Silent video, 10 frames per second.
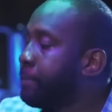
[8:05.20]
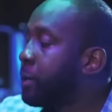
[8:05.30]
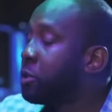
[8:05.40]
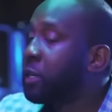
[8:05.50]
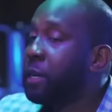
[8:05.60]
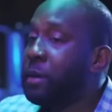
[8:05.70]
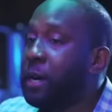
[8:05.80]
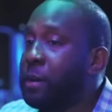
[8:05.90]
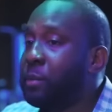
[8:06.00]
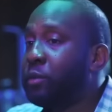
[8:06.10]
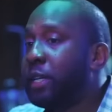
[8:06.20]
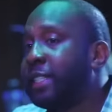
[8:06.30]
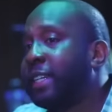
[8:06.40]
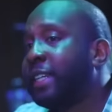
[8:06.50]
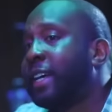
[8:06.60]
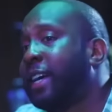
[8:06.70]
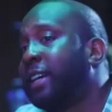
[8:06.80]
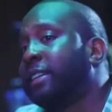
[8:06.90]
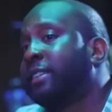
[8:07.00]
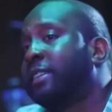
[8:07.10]
He's talking about how I'm a real estate
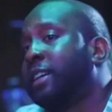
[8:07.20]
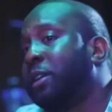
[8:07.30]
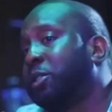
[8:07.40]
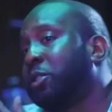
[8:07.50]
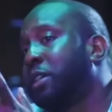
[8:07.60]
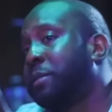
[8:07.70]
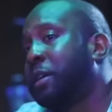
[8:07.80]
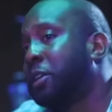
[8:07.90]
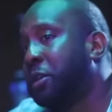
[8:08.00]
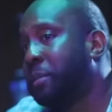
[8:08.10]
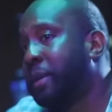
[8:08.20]
guy. And I'm talking about how you're a